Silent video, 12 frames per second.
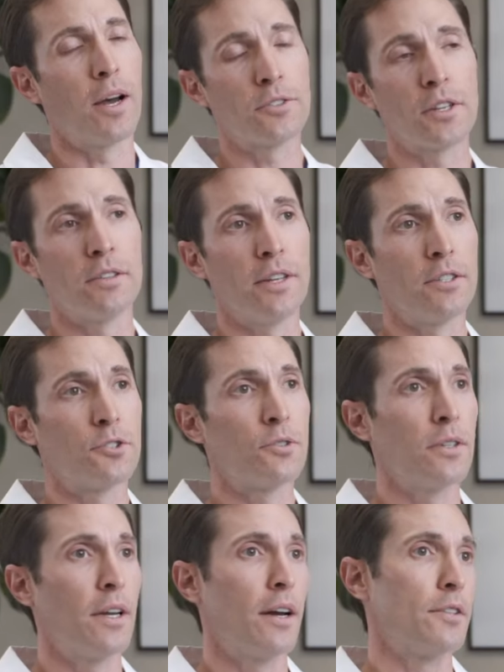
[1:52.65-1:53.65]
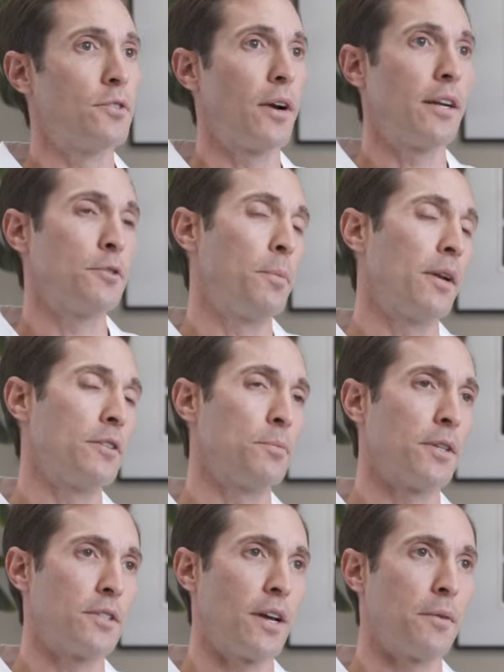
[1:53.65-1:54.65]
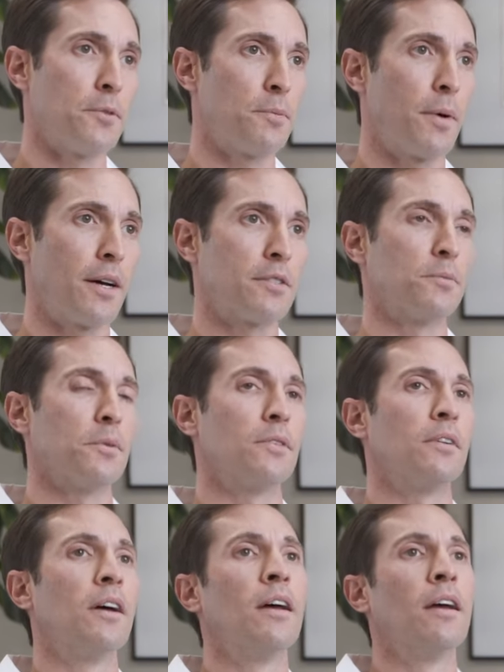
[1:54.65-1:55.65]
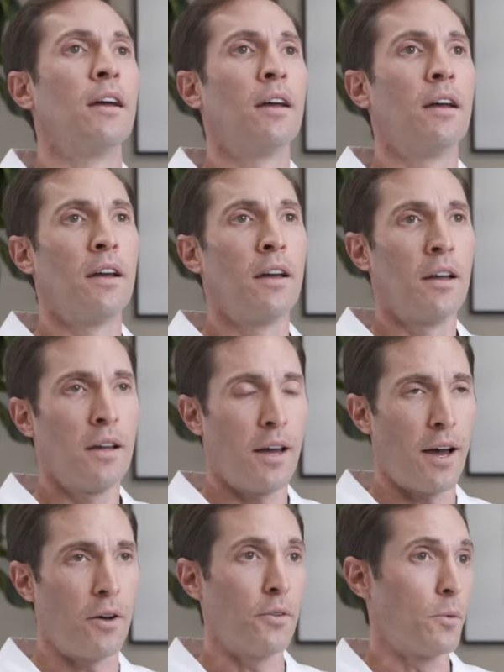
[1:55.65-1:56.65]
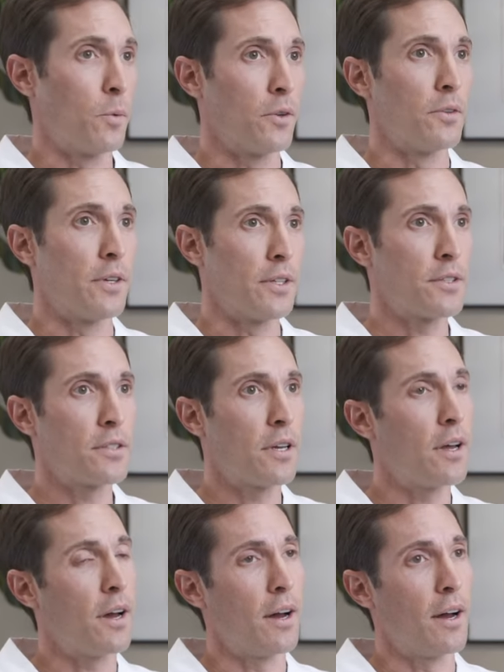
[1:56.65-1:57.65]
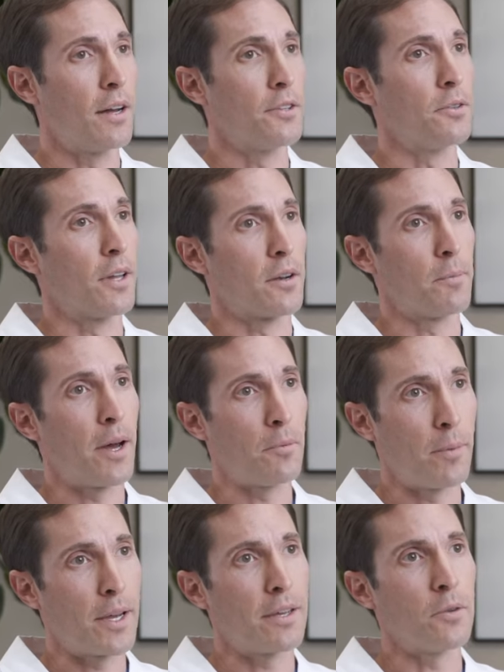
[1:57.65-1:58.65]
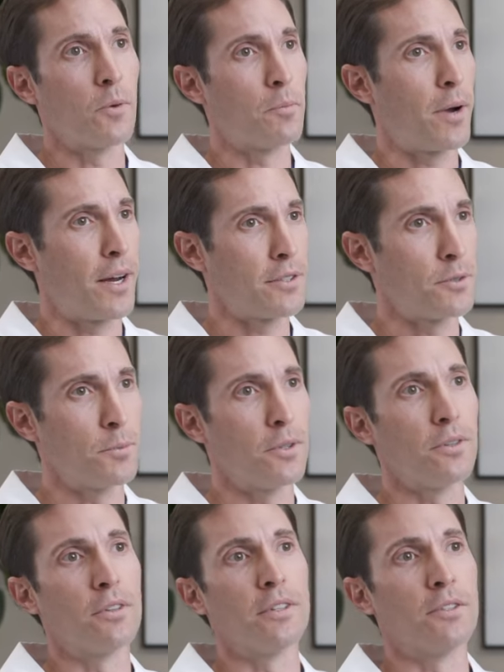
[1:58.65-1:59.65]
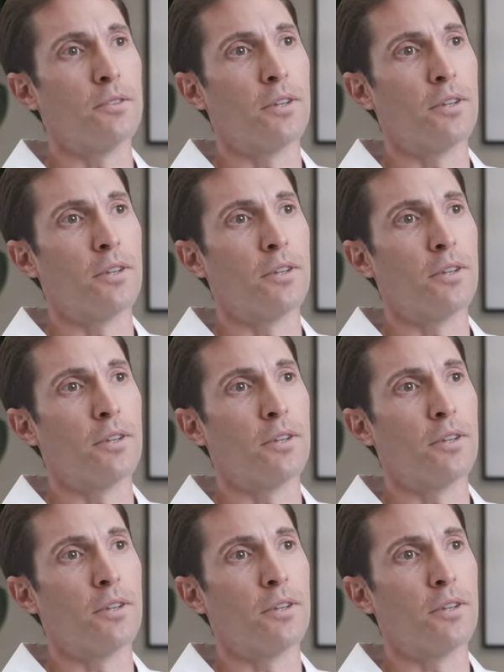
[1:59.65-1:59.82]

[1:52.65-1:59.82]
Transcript: outside of dentistry, I try and spend as much time as possible out in the wilderness. Uh, I do a lot of mountain biking when possible. I do a